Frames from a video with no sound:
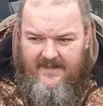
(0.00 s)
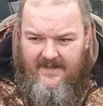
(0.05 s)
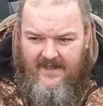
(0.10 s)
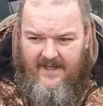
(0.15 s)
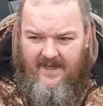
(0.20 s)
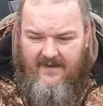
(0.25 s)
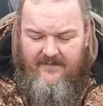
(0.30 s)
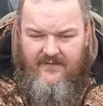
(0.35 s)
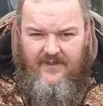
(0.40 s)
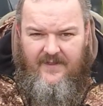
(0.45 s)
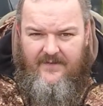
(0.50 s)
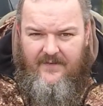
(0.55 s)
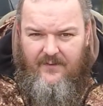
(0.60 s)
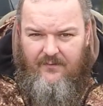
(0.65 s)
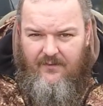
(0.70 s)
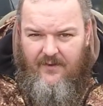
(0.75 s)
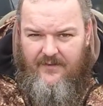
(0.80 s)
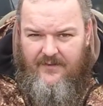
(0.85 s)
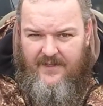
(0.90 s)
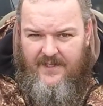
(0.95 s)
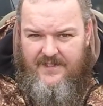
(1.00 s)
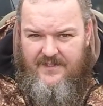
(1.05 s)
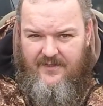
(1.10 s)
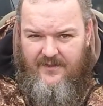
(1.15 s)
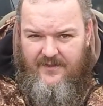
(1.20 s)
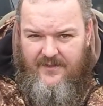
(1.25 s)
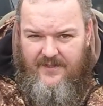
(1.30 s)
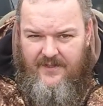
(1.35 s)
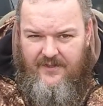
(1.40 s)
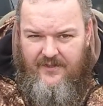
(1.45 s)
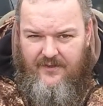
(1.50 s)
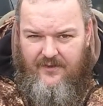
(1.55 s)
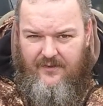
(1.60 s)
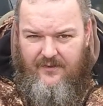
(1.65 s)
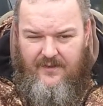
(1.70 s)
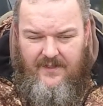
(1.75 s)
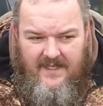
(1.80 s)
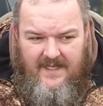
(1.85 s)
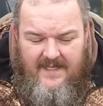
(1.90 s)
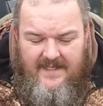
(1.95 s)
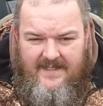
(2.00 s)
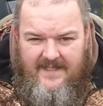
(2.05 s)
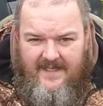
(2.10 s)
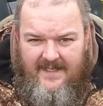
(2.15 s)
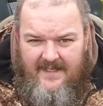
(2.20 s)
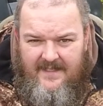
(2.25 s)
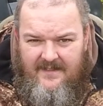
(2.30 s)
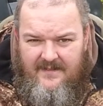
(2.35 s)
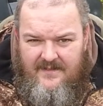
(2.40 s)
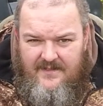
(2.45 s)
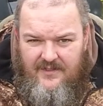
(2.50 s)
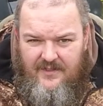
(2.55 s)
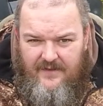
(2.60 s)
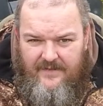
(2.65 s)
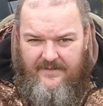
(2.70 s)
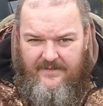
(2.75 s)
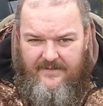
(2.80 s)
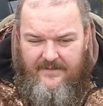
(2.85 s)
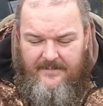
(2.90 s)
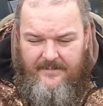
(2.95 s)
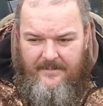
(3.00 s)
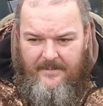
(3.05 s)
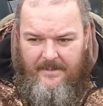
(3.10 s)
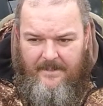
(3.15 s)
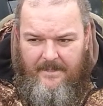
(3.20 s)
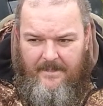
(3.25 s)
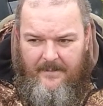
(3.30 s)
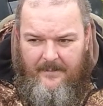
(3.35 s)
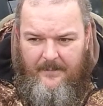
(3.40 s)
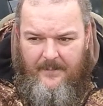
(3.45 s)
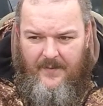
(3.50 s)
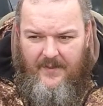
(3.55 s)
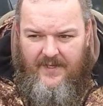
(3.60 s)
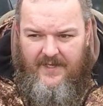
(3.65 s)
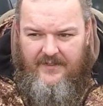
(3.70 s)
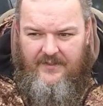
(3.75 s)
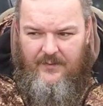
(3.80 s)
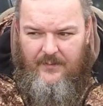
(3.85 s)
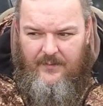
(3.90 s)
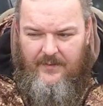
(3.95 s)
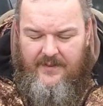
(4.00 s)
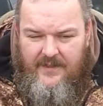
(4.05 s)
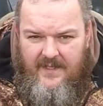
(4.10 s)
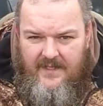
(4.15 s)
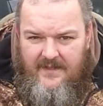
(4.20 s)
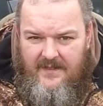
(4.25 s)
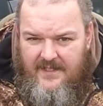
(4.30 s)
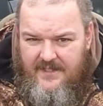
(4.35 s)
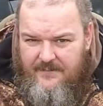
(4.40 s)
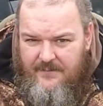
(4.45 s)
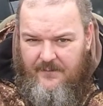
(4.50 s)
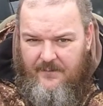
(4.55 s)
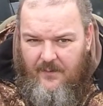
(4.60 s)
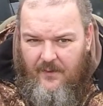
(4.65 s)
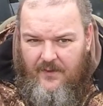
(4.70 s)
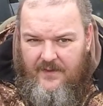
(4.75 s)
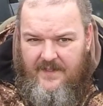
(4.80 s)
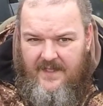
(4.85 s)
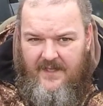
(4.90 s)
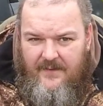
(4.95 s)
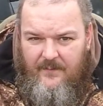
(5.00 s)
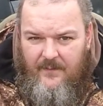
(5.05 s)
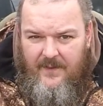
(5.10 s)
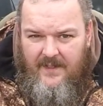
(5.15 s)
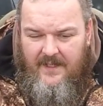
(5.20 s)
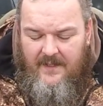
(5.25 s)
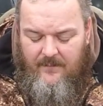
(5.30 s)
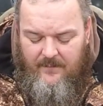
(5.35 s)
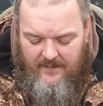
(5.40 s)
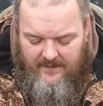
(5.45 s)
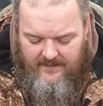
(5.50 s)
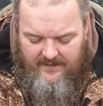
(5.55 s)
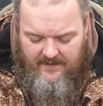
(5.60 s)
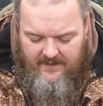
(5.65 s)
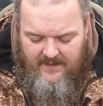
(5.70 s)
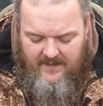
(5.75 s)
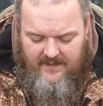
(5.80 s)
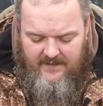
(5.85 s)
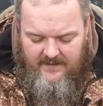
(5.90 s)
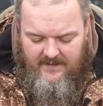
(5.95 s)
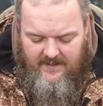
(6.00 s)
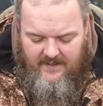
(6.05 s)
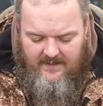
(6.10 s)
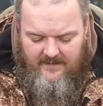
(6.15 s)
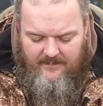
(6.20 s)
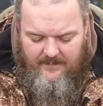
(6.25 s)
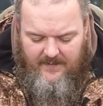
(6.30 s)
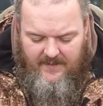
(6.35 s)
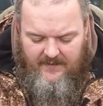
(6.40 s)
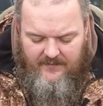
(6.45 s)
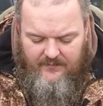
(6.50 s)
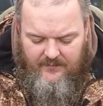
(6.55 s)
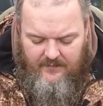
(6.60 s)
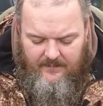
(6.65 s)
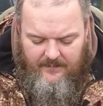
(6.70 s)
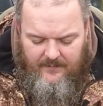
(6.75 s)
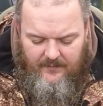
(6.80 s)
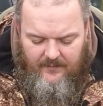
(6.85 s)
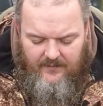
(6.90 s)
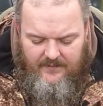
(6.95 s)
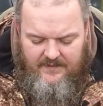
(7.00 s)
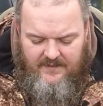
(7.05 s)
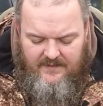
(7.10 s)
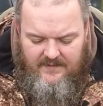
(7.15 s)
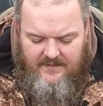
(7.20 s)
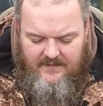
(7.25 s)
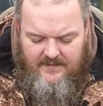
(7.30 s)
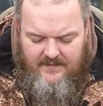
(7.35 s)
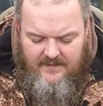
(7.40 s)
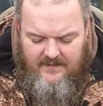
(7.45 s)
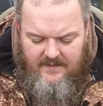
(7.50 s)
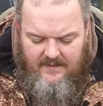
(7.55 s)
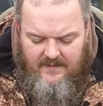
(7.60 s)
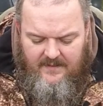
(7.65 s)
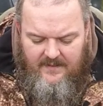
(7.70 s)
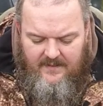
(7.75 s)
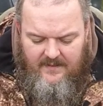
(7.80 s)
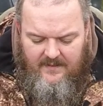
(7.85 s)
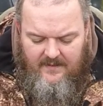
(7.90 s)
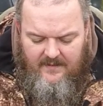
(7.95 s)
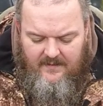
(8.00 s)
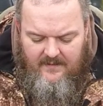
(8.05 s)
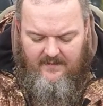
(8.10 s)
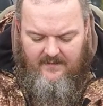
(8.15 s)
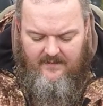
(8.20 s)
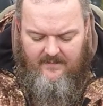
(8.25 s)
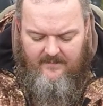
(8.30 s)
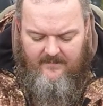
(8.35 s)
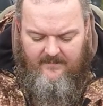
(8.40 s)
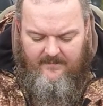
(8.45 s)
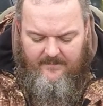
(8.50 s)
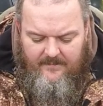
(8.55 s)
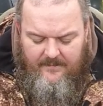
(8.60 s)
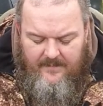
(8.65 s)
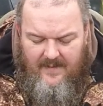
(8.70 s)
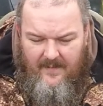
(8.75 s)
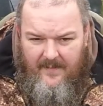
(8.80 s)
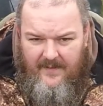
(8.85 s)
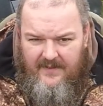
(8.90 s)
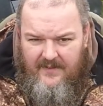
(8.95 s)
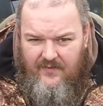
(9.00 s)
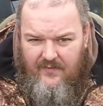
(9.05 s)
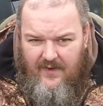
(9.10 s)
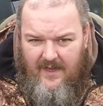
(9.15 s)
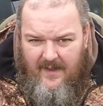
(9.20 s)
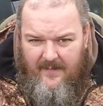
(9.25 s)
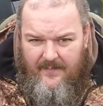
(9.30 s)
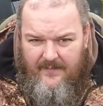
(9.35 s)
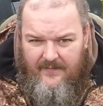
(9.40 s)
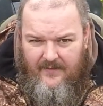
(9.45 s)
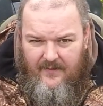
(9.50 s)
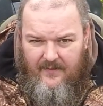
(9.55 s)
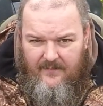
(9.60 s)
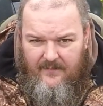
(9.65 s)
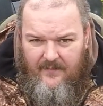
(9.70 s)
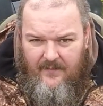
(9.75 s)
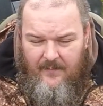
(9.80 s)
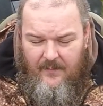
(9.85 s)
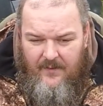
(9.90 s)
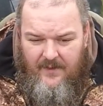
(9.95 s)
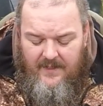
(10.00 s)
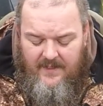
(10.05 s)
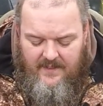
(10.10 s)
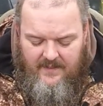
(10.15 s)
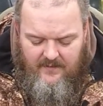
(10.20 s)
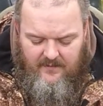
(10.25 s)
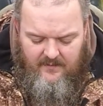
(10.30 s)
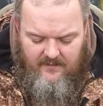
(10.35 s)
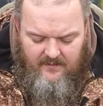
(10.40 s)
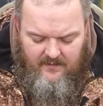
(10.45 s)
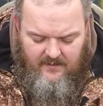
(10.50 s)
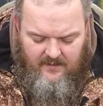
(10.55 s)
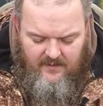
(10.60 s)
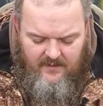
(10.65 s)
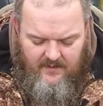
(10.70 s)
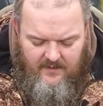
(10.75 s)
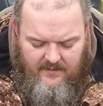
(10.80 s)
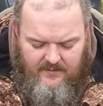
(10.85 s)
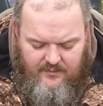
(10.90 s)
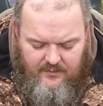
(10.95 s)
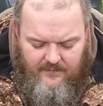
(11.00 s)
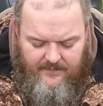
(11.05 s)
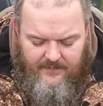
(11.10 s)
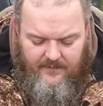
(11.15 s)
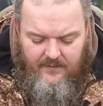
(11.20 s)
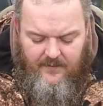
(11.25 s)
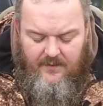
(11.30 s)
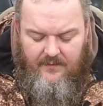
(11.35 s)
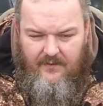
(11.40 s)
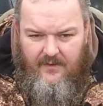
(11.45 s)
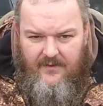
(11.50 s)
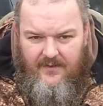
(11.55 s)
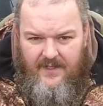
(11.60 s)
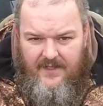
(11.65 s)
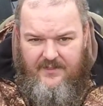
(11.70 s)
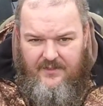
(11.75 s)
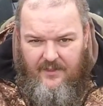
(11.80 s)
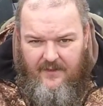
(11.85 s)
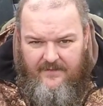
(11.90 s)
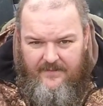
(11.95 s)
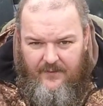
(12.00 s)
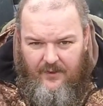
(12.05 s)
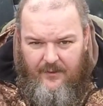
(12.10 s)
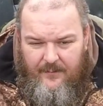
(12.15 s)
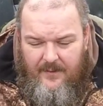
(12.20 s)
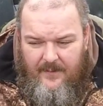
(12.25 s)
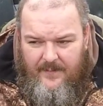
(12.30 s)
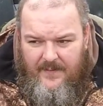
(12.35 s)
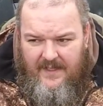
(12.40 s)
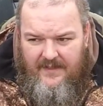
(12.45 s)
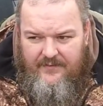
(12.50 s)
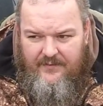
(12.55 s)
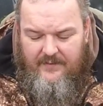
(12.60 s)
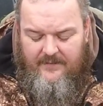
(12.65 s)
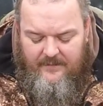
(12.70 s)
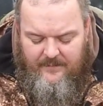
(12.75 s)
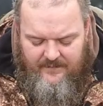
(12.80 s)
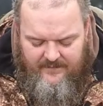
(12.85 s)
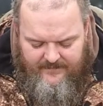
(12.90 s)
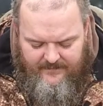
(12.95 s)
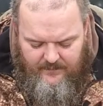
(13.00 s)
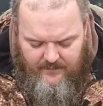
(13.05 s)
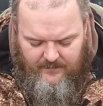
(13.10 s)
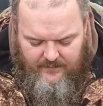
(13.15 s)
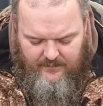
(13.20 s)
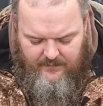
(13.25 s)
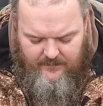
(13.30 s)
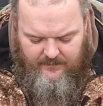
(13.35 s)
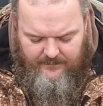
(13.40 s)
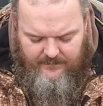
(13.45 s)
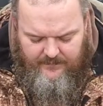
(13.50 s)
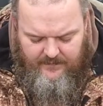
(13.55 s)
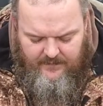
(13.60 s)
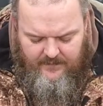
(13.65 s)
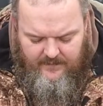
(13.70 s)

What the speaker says: I've never run this on the new E10 stuff, but I don't think this would work that well with the E10 petrol because it's a bit crap from what I hear. So if you're going to run this off normal petrol from the forecourt,